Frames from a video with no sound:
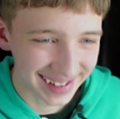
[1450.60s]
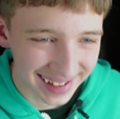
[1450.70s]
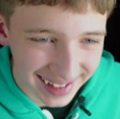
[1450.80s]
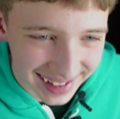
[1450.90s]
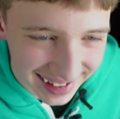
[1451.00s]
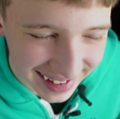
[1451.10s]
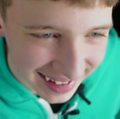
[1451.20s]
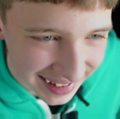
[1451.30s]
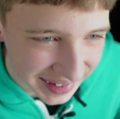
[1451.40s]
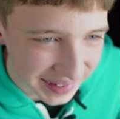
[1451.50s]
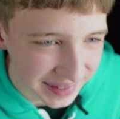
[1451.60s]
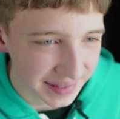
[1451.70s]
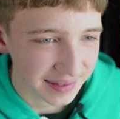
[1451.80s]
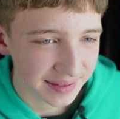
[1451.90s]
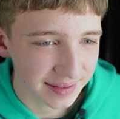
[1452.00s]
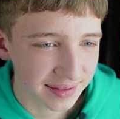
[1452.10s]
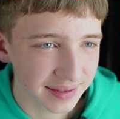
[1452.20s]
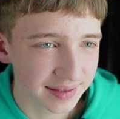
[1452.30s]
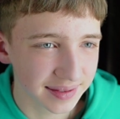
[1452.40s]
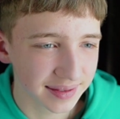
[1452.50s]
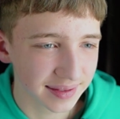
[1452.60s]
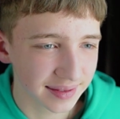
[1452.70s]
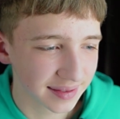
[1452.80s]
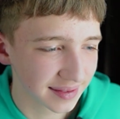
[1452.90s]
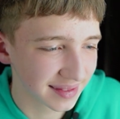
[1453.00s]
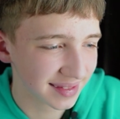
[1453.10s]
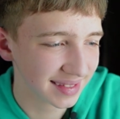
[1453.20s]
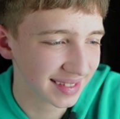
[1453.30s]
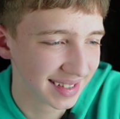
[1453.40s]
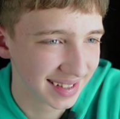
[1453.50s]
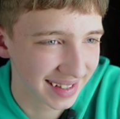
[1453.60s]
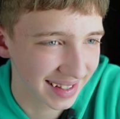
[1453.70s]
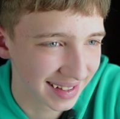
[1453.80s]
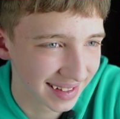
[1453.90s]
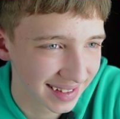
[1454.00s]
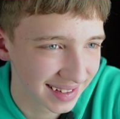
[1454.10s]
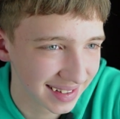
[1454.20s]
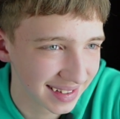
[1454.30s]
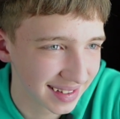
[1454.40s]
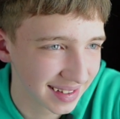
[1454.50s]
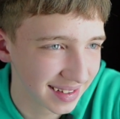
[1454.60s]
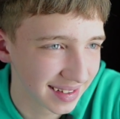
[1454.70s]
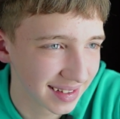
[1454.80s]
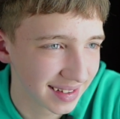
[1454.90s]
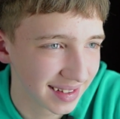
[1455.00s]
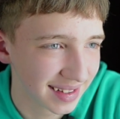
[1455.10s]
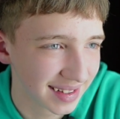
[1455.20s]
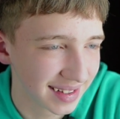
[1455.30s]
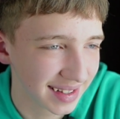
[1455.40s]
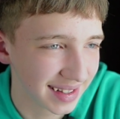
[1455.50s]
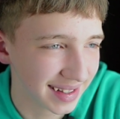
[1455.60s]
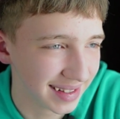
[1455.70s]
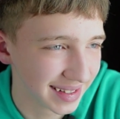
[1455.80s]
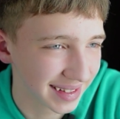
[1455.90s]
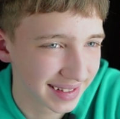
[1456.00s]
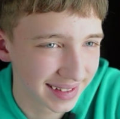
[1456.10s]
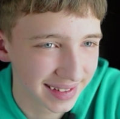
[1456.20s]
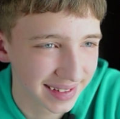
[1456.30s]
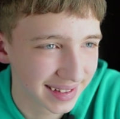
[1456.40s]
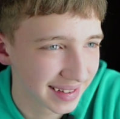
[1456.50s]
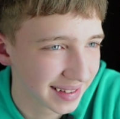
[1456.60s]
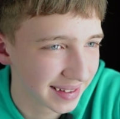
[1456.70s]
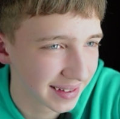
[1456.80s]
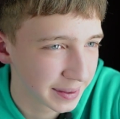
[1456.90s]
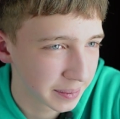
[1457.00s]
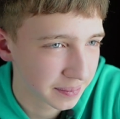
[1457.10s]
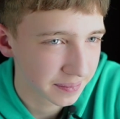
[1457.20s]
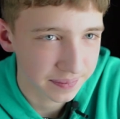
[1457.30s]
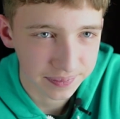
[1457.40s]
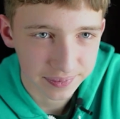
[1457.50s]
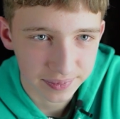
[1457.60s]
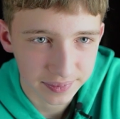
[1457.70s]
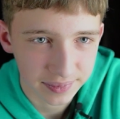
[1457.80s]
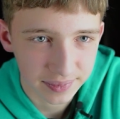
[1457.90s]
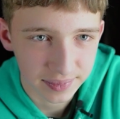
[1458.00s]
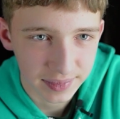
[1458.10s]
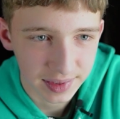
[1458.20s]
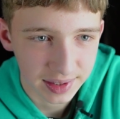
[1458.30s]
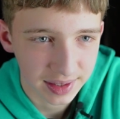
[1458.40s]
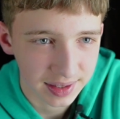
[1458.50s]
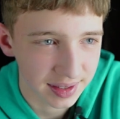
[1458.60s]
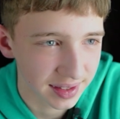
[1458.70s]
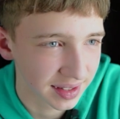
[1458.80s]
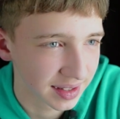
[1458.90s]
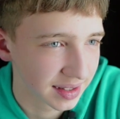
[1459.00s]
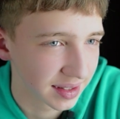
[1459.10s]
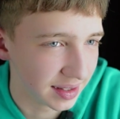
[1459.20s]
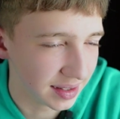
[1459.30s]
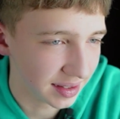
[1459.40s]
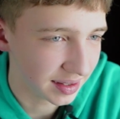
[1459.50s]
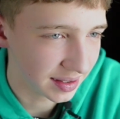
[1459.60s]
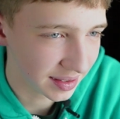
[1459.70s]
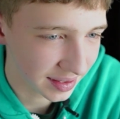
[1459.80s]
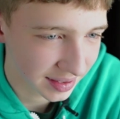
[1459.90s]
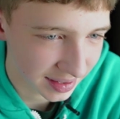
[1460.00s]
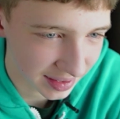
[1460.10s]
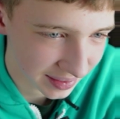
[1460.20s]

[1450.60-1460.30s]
Here, let me calculate this minimal spanning tree. Okay, so no, interesting.